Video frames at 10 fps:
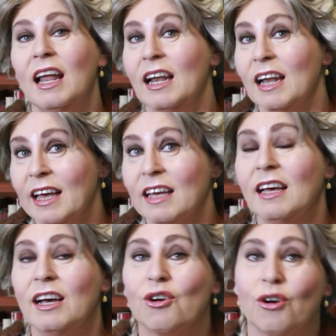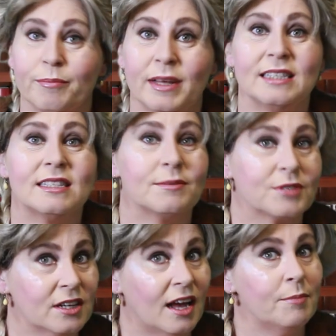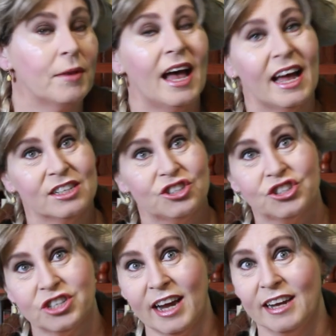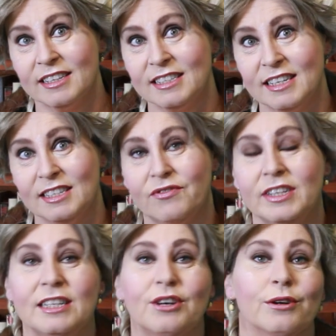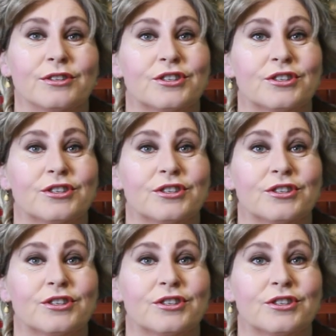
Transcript: Like, comment, subscribe, and share these videos.